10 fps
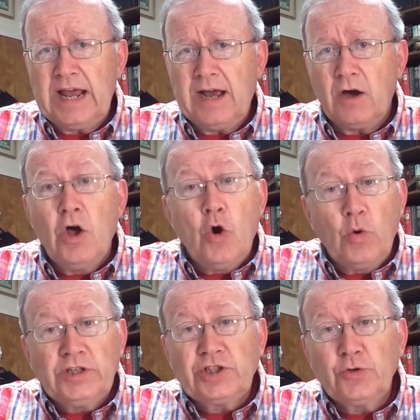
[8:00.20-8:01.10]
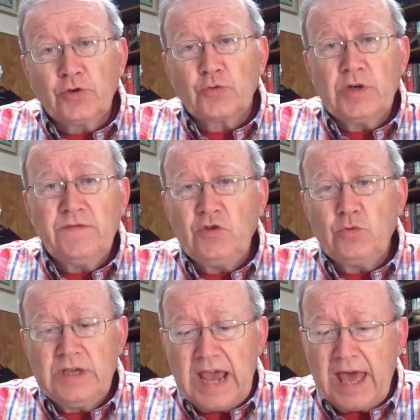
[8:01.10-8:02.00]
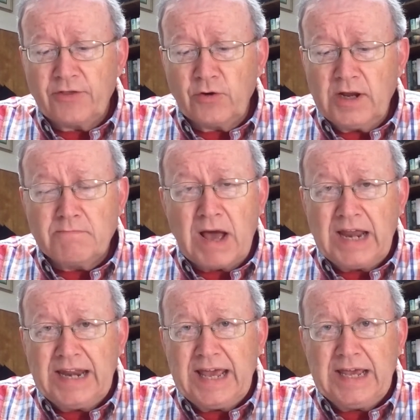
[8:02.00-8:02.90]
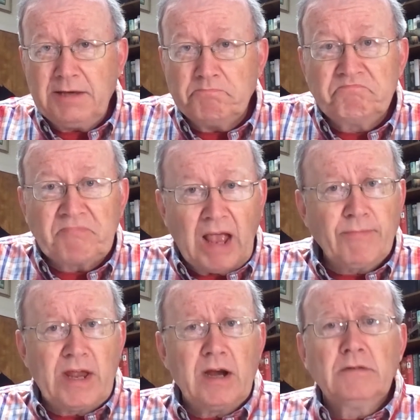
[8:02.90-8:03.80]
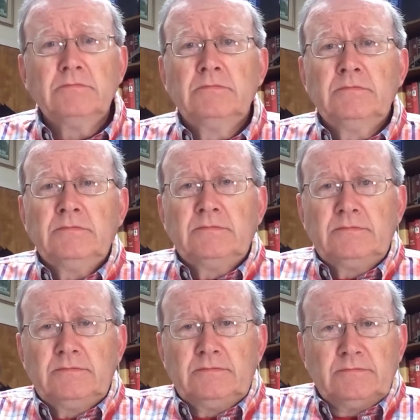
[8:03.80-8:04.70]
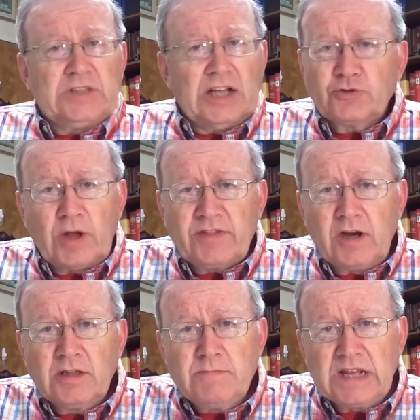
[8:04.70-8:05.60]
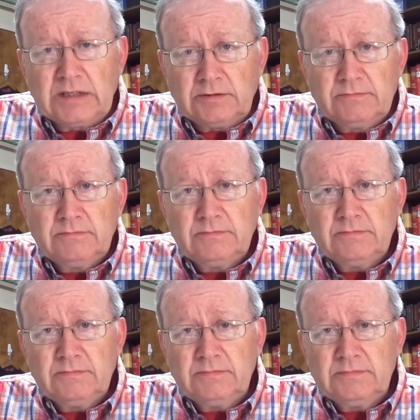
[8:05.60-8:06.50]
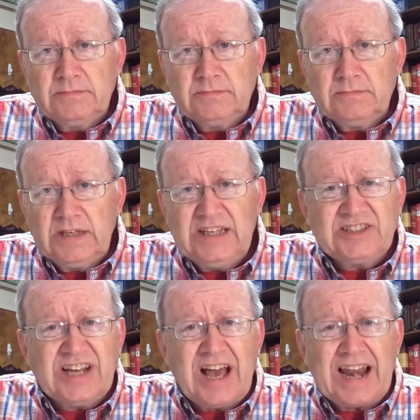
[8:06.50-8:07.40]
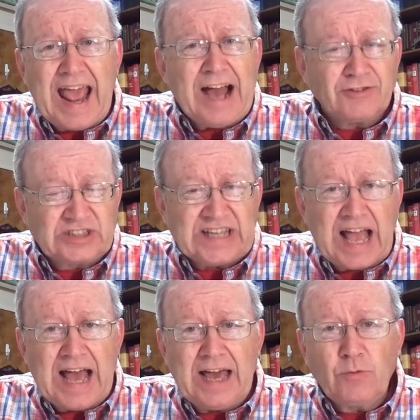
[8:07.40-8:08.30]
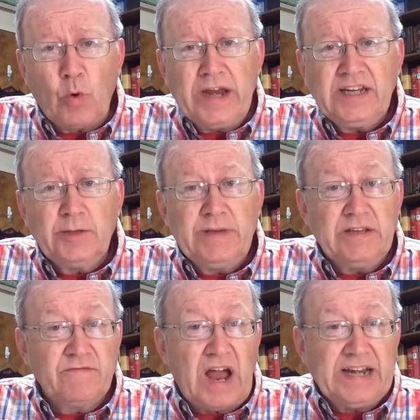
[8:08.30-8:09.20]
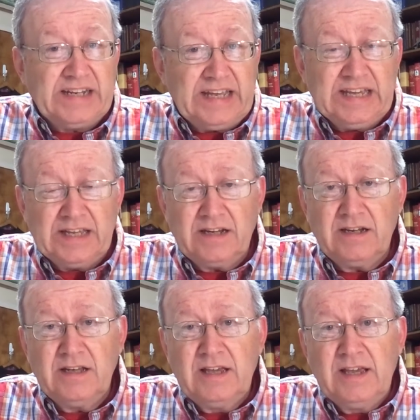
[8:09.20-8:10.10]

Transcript: now, when two or three of you gather in my name, I'm there. God's right there in the middle. He's not outside waiting to be invited in.